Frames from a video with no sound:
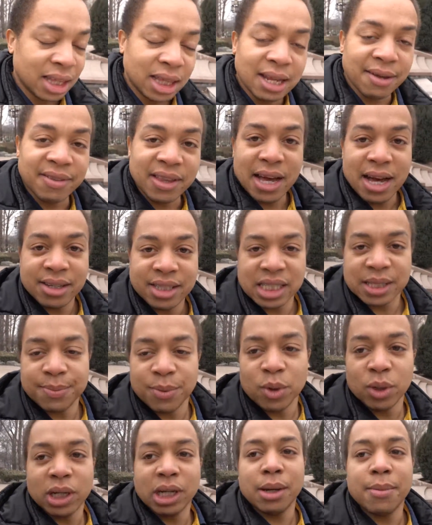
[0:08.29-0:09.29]
Left the house this
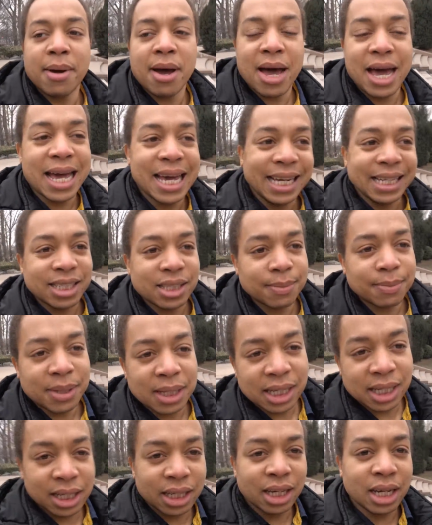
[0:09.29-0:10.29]
morning about 8
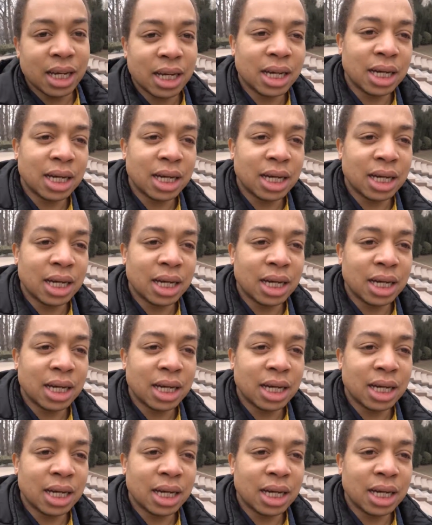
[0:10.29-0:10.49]
something.